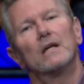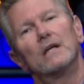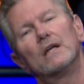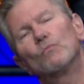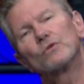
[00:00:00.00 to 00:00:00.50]

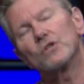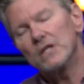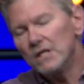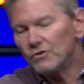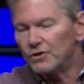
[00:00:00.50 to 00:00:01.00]
It was
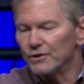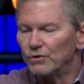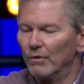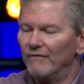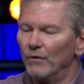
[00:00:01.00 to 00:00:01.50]
easier
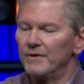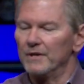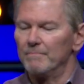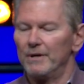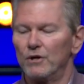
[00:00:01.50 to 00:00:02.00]
to avoid the
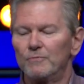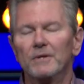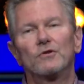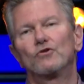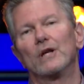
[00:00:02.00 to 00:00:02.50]

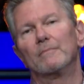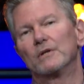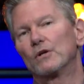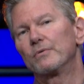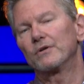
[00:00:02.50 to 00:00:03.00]
embarrassment, the shame, and
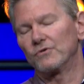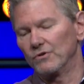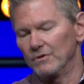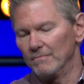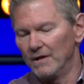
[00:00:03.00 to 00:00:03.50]
the
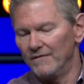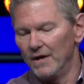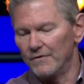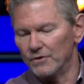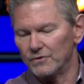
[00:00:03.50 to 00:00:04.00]
criticism of
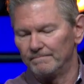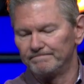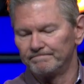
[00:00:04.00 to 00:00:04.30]
others.